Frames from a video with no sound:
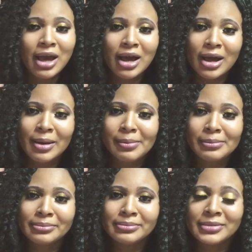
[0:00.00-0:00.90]

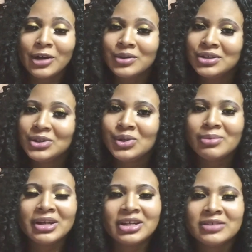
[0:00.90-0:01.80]
I'll see you in my
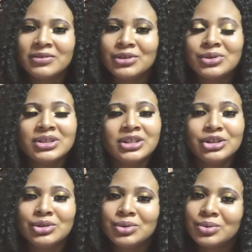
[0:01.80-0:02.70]
next video. Stay
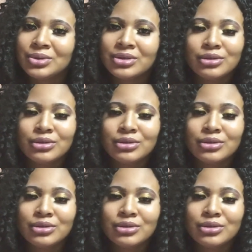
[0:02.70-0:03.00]
tuned.